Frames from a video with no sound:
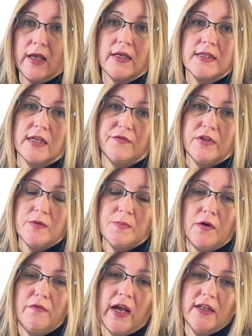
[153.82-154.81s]
Service
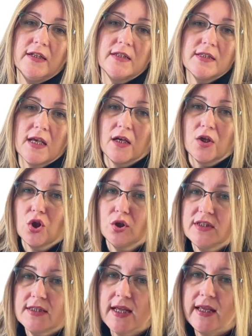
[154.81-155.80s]
providers
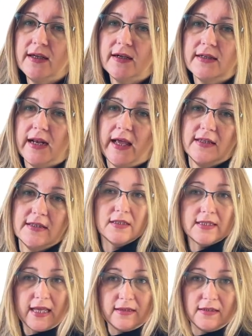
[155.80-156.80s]
should take a
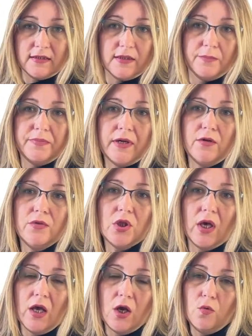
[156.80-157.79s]
client-centered approach
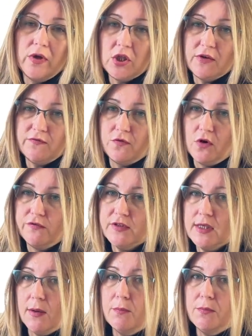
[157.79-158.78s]
which
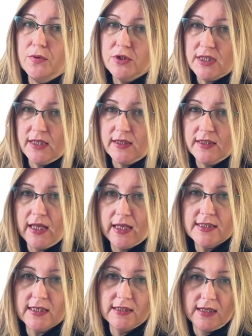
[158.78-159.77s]
involves putting the
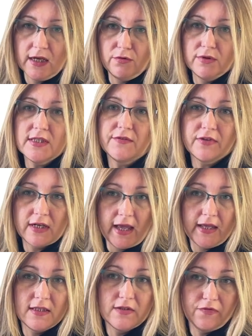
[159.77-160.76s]
needs and goals of
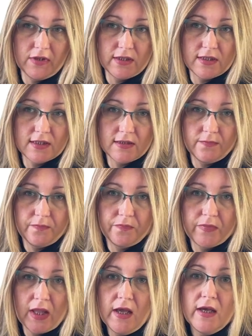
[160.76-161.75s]
clients first.
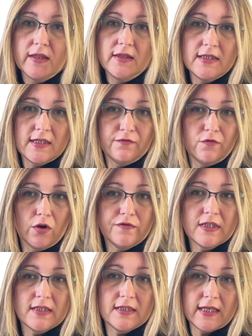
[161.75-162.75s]
This
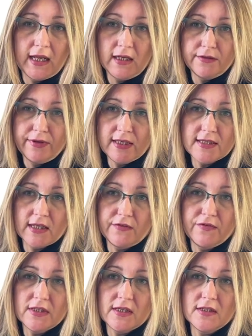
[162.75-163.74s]
involves tailoring
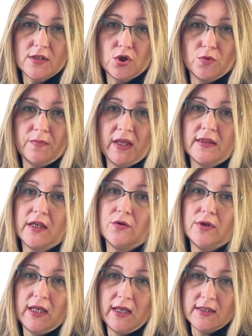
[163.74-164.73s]
services to meet the
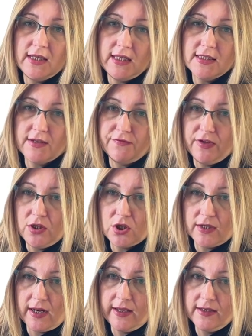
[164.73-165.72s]
unique needs of each
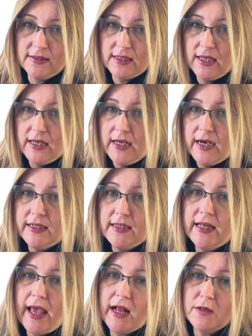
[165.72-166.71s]
client, and
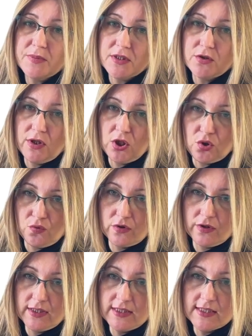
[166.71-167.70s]
it helps to
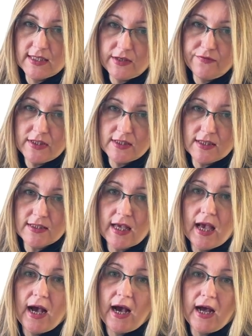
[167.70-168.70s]
ensure that services
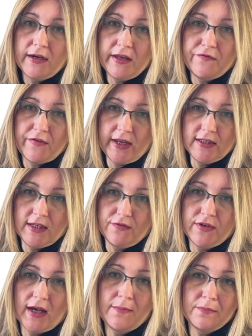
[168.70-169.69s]
are
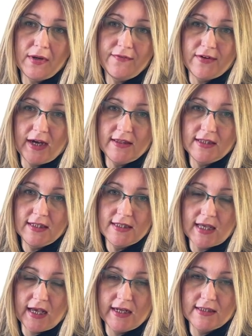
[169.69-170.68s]
effective and provide the
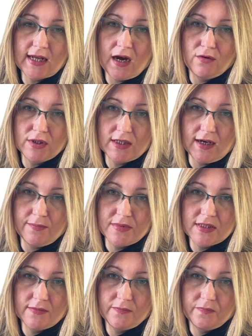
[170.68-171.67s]
desired
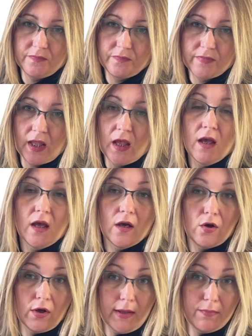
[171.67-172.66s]
outcomes.
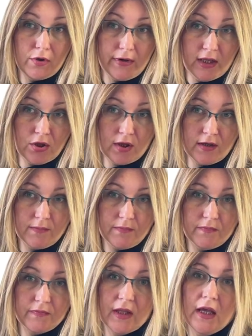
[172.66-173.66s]
Collaboration.
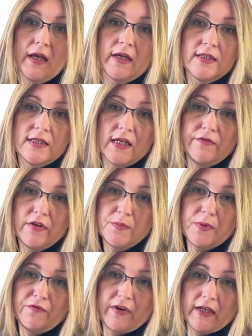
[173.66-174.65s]
Service
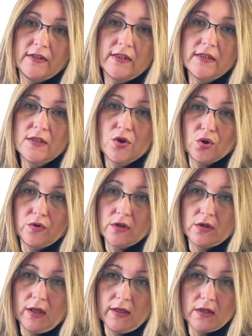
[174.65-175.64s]
providers should
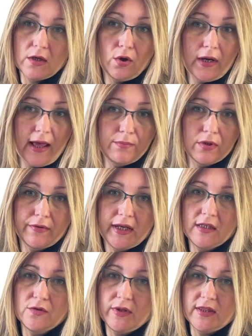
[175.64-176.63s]

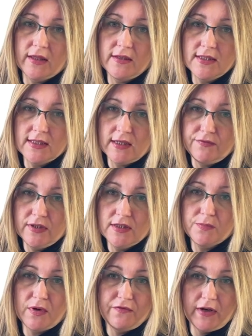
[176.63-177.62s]
collaborate with other service
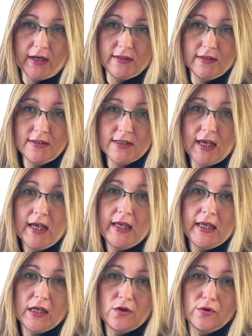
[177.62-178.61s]
providers,
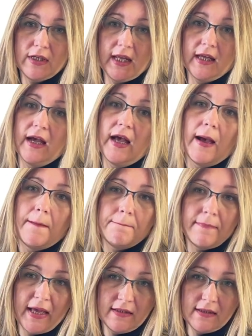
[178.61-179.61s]
including
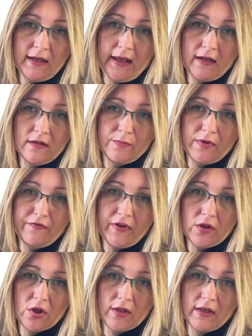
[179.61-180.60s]
mental health
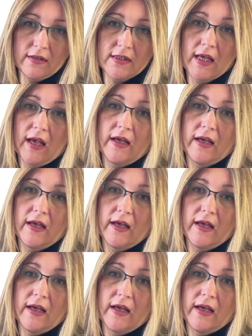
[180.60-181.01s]
professionals,